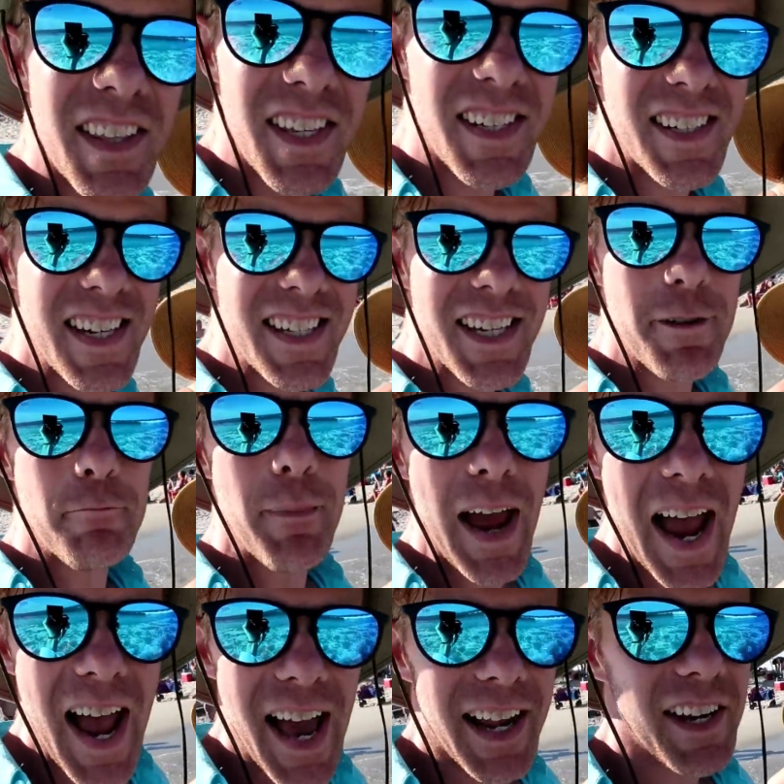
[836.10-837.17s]
this isn't
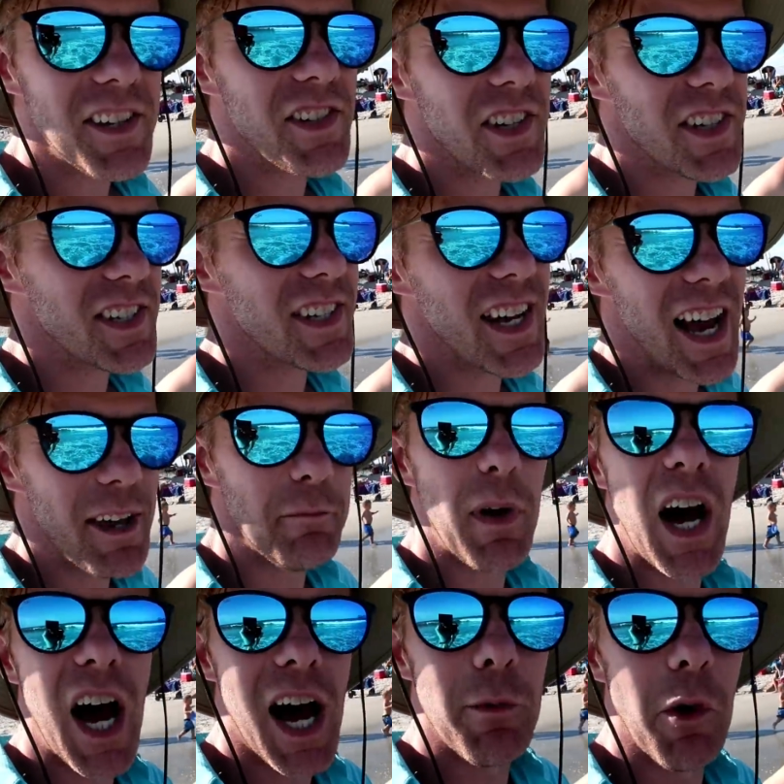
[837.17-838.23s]
bad. It's just not
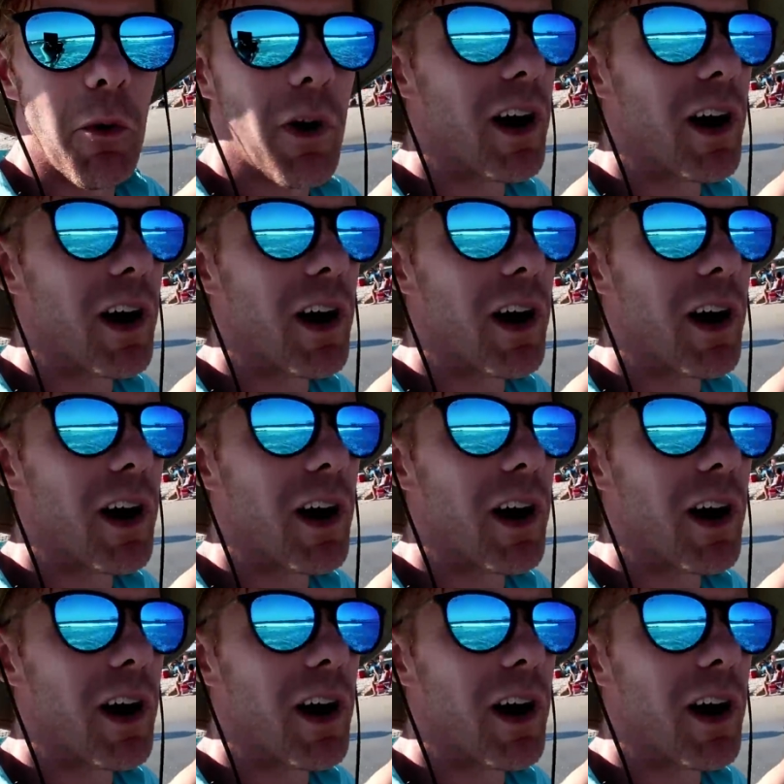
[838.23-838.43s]
Bahama